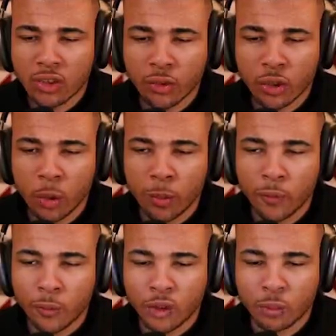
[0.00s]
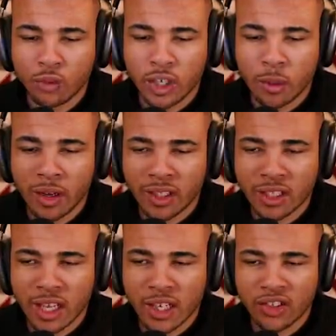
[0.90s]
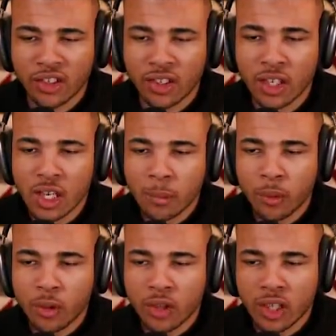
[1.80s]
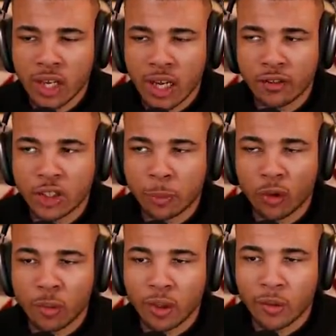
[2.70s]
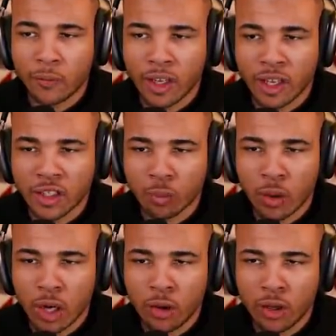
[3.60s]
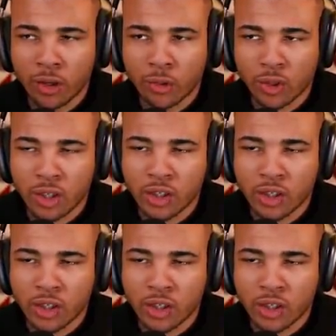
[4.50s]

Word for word: really hoping for some Dynamax action, but you can have these Pokemon fight as well, and there's also